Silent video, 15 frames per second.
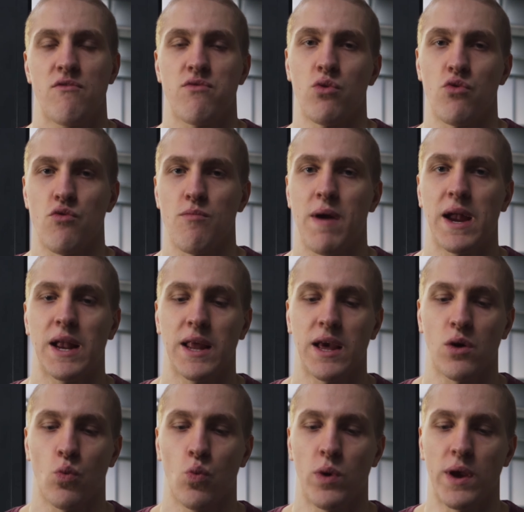for the
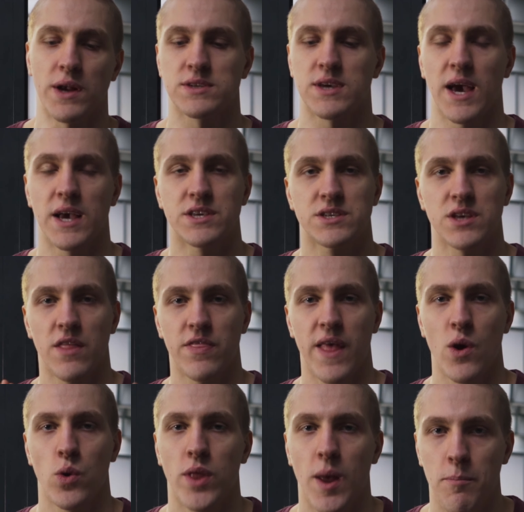remaining weeks, okay?
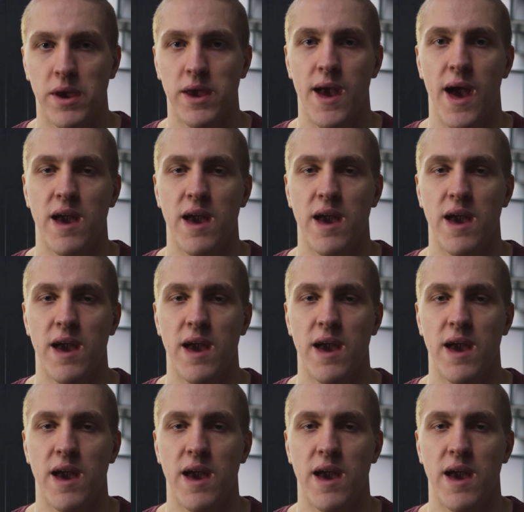Sunday will then be